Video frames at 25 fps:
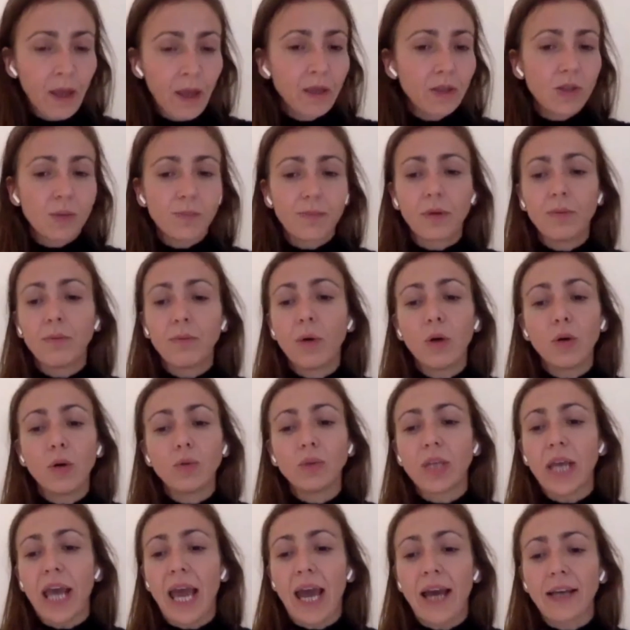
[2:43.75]
to promote
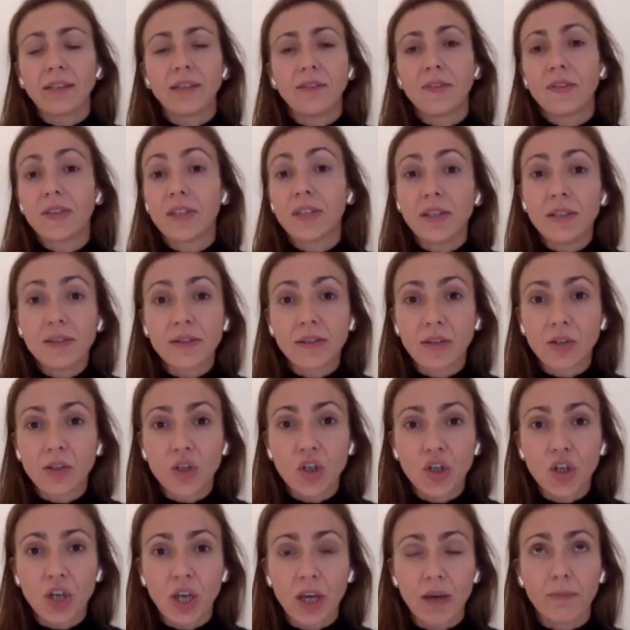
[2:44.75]
active
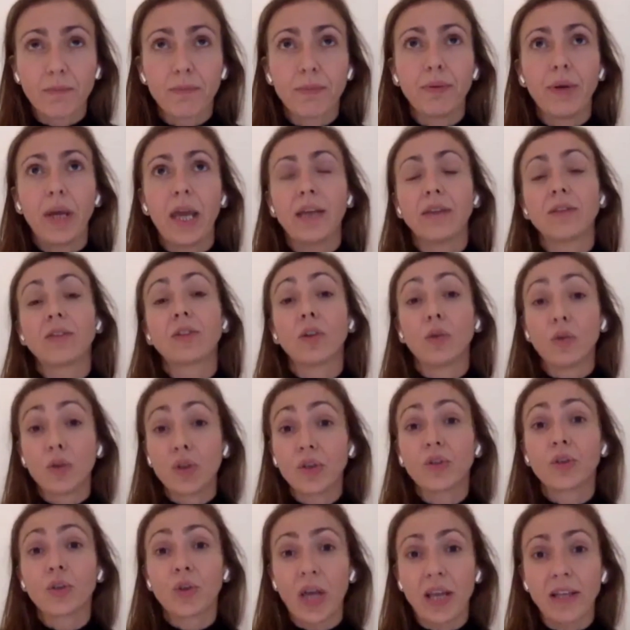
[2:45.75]
citizenship and
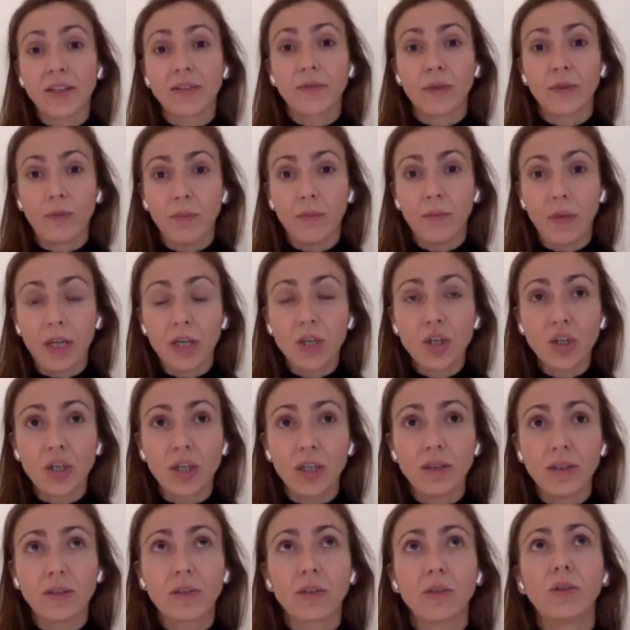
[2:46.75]
social
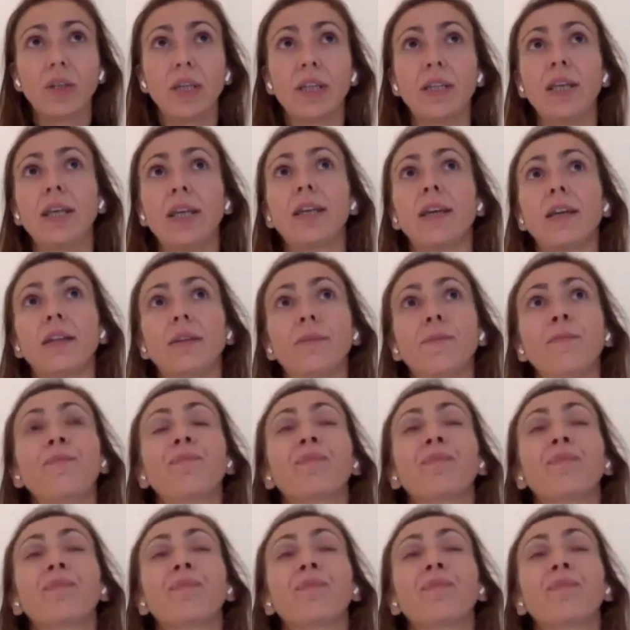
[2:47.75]
transformation, so that they can